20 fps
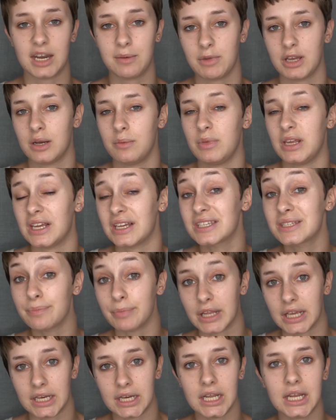I'm going to be
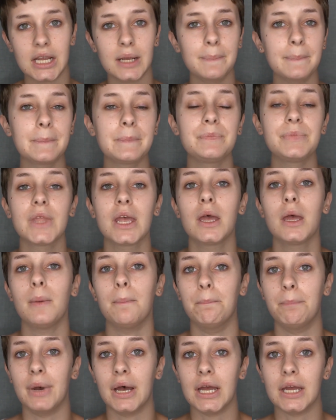explaining,
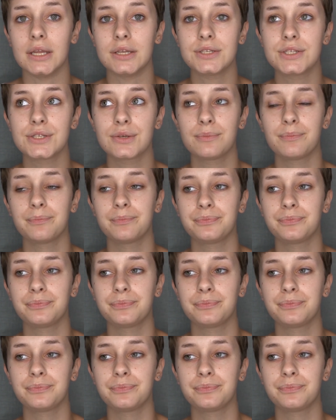but